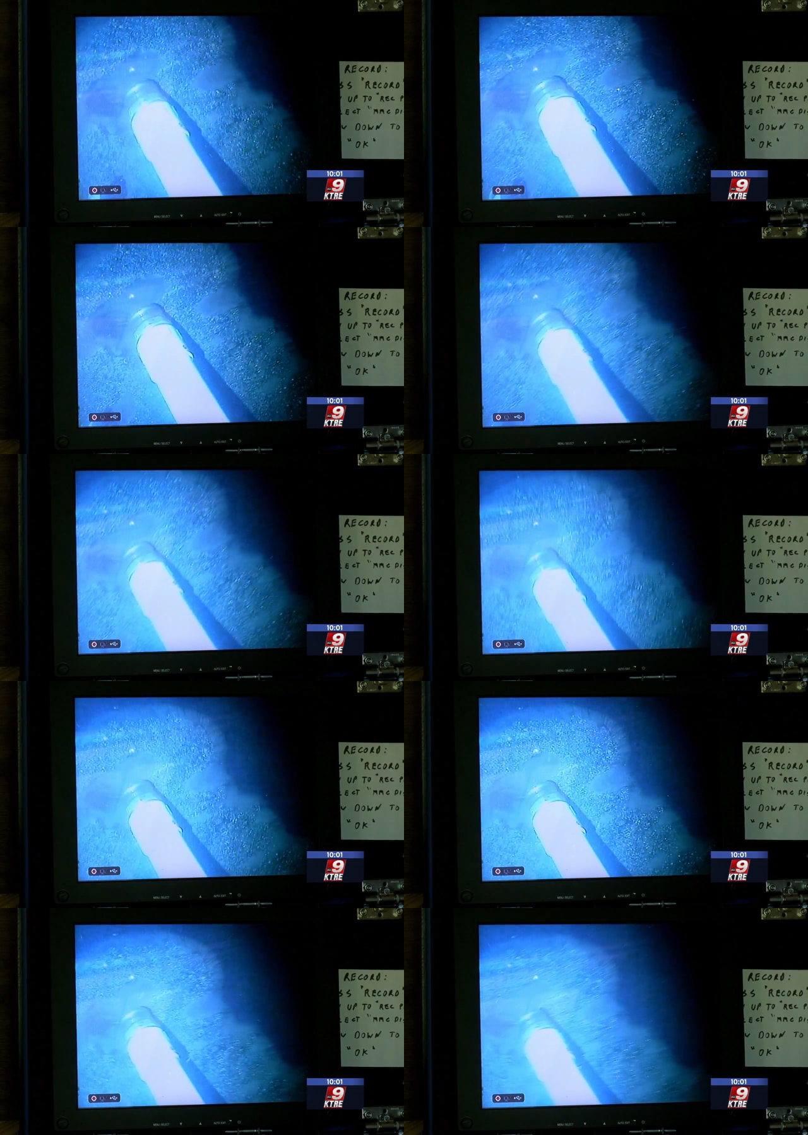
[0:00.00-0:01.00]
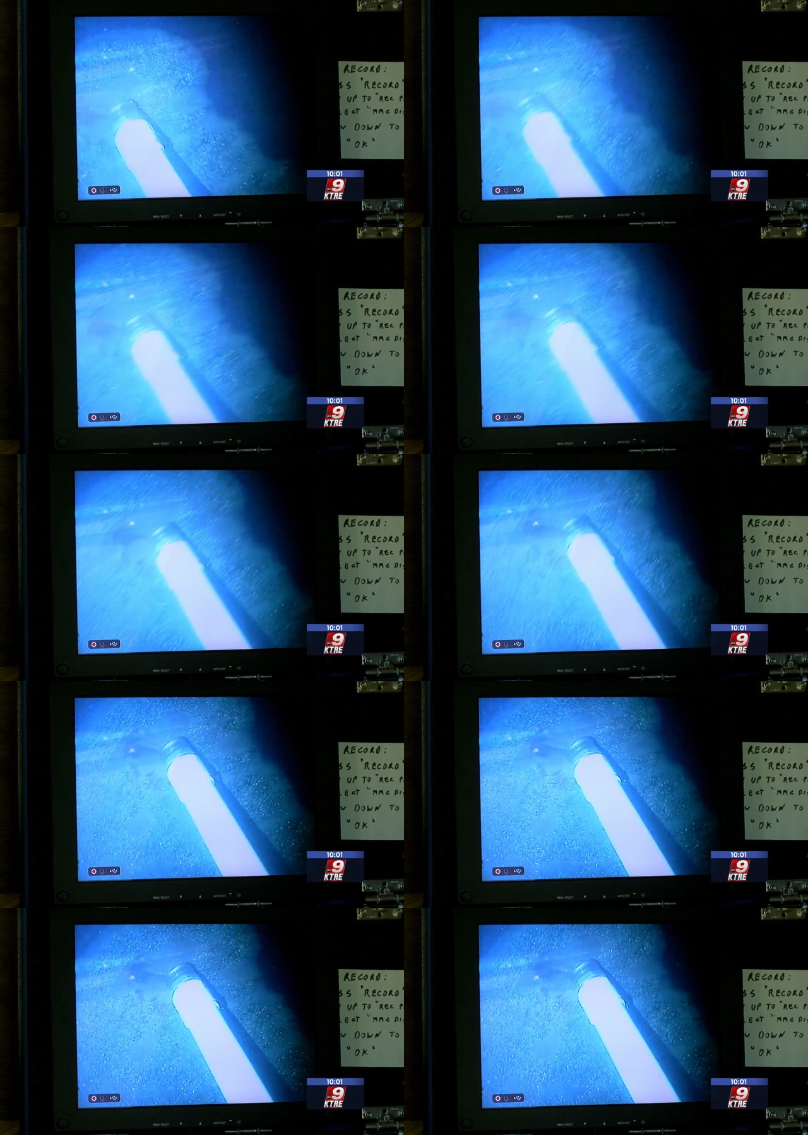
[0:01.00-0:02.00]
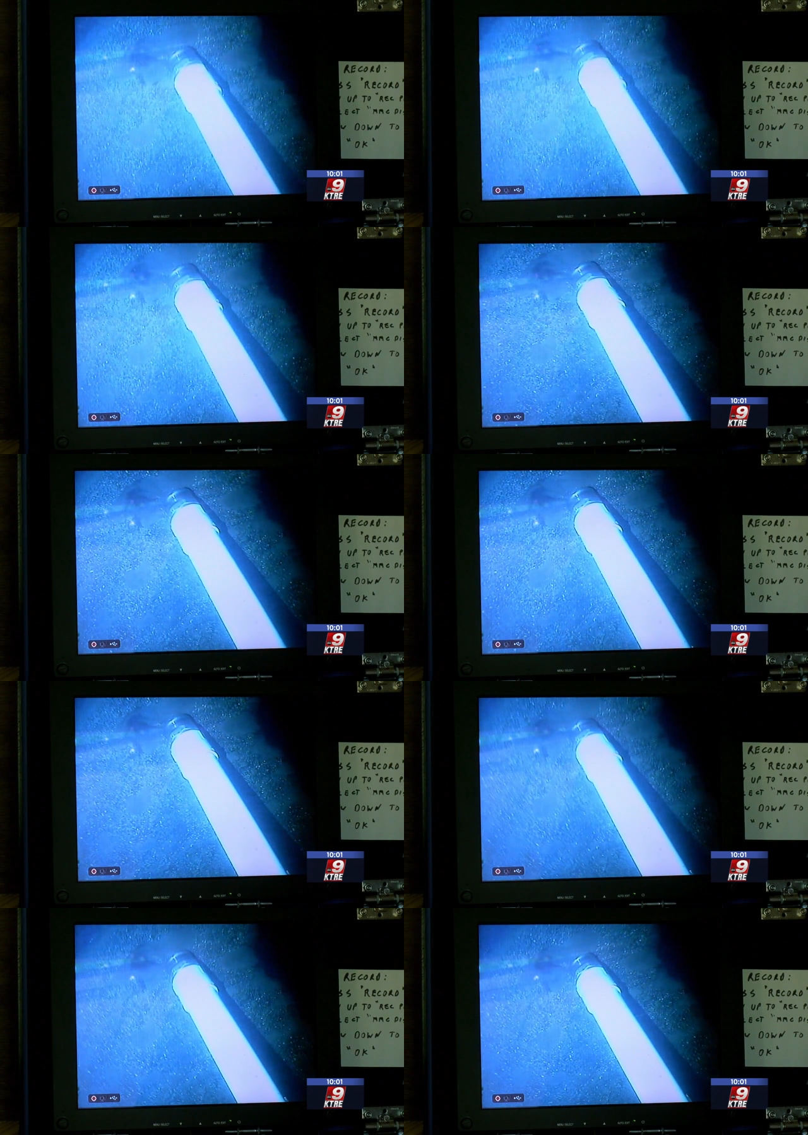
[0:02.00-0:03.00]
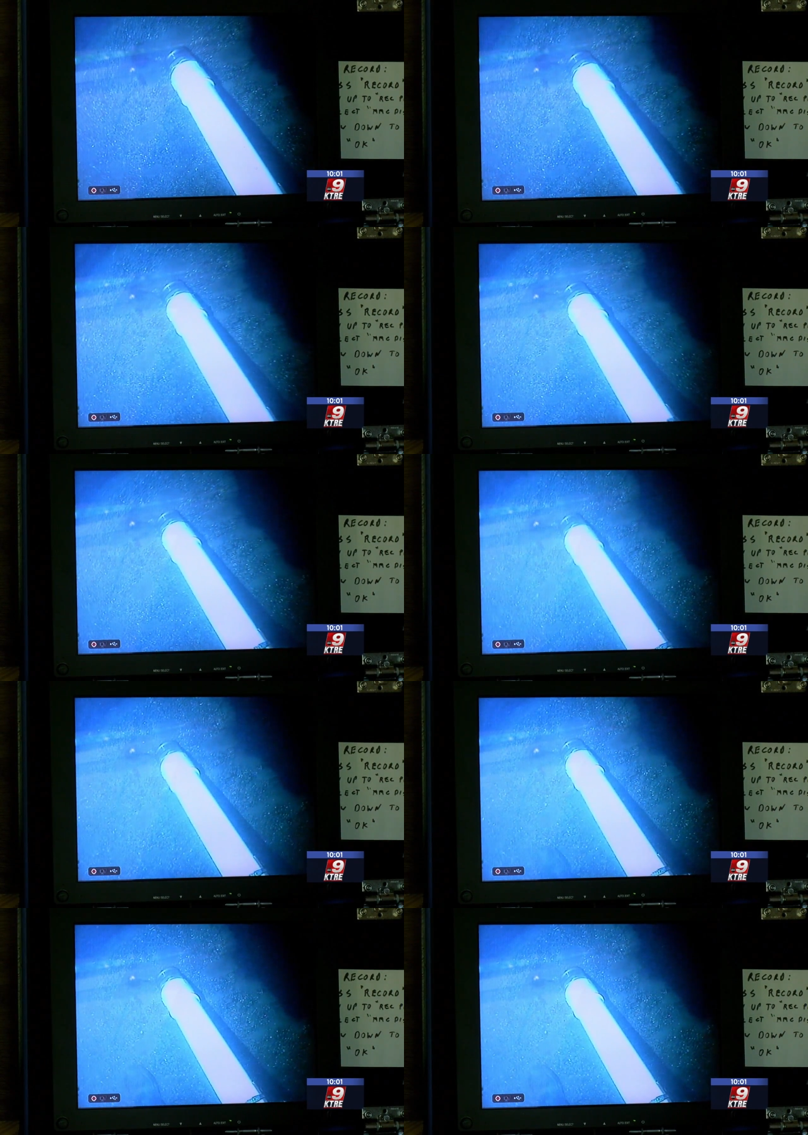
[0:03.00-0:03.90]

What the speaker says: No face is visible, so there are no lips to read.